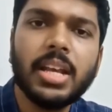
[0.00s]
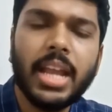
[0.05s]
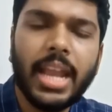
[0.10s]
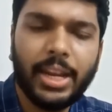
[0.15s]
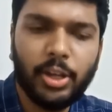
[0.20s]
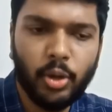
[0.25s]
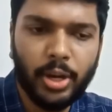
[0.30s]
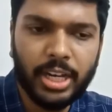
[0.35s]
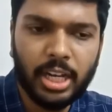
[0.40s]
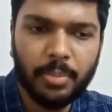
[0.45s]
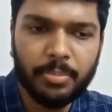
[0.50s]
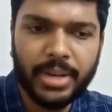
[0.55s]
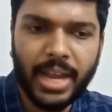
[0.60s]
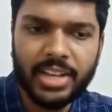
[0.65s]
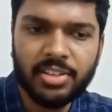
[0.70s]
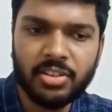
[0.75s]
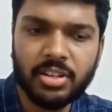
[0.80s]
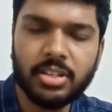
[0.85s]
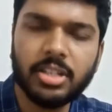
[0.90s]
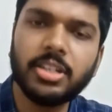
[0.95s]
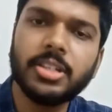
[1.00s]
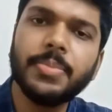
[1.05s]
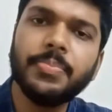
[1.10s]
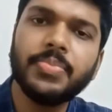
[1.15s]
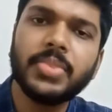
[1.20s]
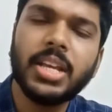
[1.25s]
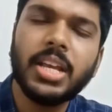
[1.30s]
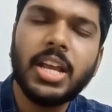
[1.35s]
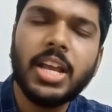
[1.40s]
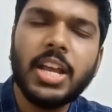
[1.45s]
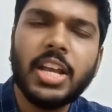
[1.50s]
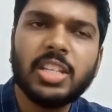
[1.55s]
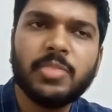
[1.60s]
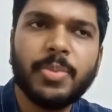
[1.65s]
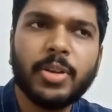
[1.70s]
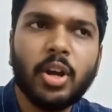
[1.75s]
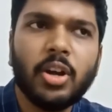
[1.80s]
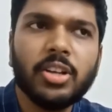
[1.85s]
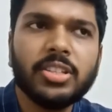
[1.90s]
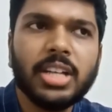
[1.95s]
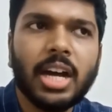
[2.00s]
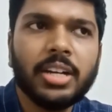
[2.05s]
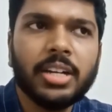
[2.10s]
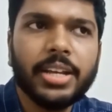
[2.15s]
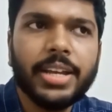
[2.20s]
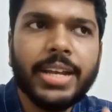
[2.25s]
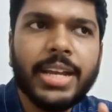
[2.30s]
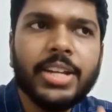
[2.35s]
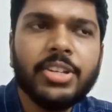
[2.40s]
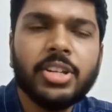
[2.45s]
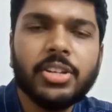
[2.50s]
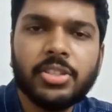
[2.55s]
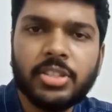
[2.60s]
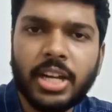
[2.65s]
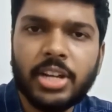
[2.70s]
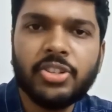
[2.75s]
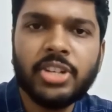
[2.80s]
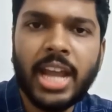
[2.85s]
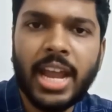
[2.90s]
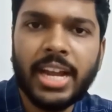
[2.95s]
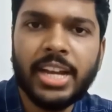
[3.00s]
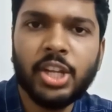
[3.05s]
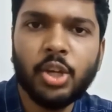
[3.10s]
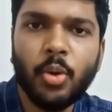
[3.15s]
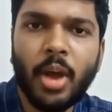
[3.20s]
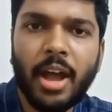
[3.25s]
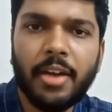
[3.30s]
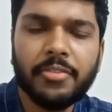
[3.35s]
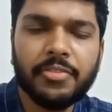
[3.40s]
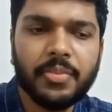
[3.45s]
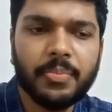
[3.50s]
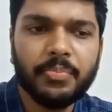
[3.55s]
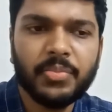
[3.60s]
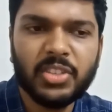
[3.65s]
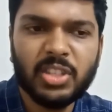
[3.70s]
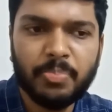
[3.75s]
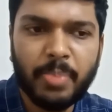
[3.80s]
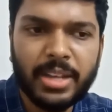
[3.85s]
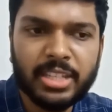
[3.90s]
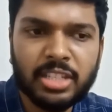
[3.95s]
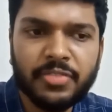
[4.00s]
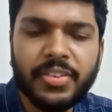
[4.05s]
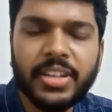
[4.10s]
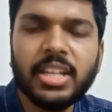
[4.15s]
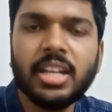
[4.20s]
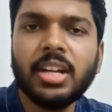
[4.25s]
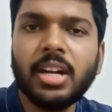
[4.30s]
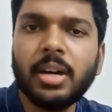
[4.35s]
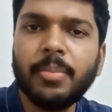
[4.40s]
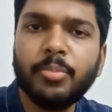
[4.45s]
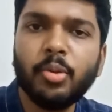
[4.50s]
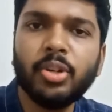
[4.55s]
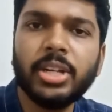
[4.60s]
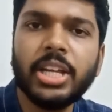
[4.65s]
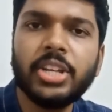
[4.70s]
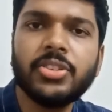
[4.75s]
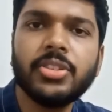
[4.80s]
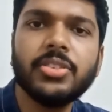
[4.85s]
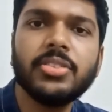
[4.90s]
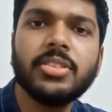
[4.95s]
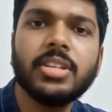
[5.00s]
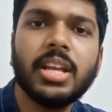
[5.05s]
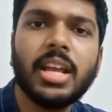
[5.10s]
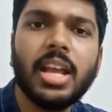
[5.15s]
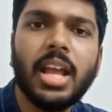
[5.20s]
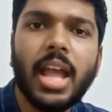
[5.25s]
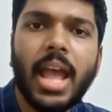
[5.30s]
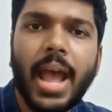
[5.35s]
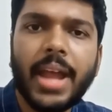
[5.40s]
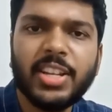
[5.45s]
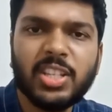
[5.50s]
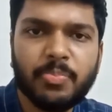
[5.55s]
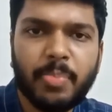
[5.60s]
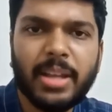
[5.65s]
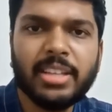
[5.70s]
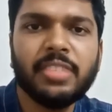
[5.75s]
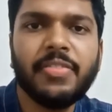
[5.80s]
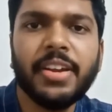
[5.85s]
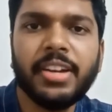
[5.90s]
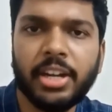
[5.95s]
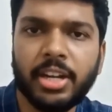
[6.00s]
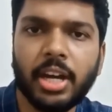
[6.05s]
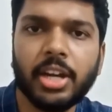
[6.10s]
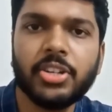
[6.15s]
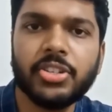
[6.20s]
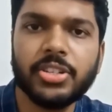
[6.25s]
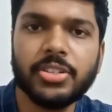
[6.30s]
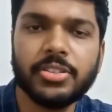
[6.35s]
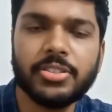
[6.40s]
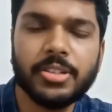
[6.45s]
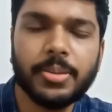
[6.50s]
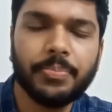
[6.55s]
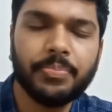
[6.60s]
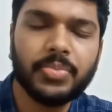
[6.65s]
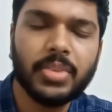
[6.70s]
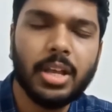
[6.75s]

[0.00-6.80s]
in your income tax return is because under each such head you have specific computations and specific deductions.